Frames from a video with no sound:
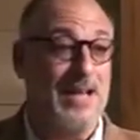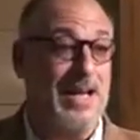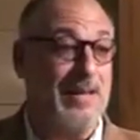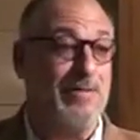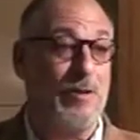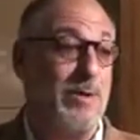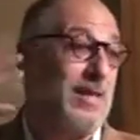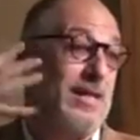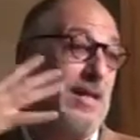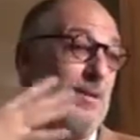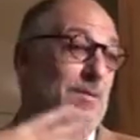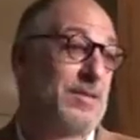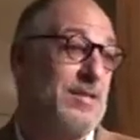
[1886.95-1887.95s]
Even though we
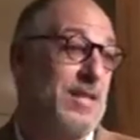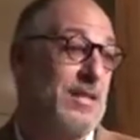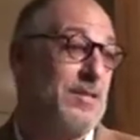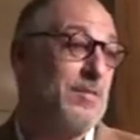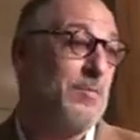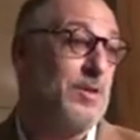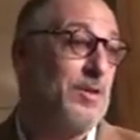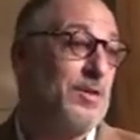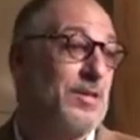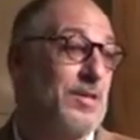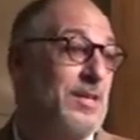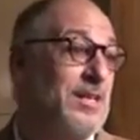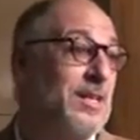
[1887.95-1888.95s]
think we're sinners, we're not
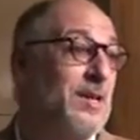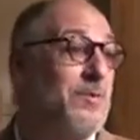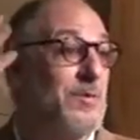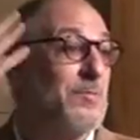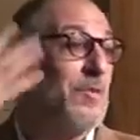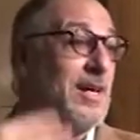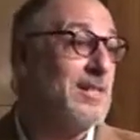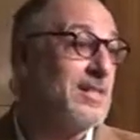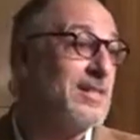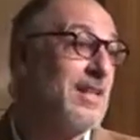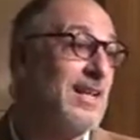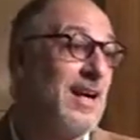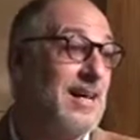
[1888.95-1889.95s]
good. We're
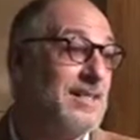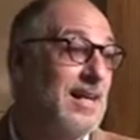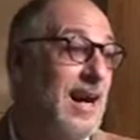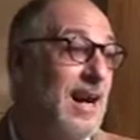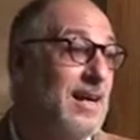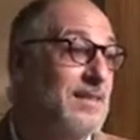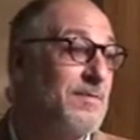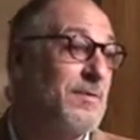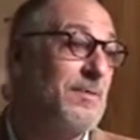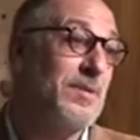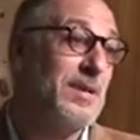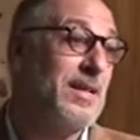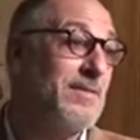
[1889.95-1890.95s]
righteous in God's eyes if we
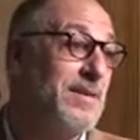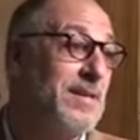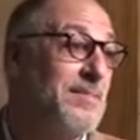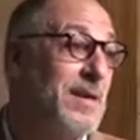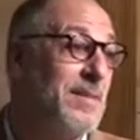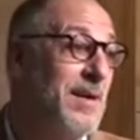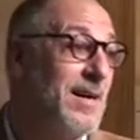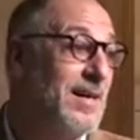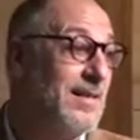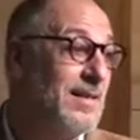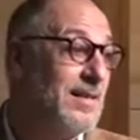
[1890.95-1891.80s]
believe Him. Amen.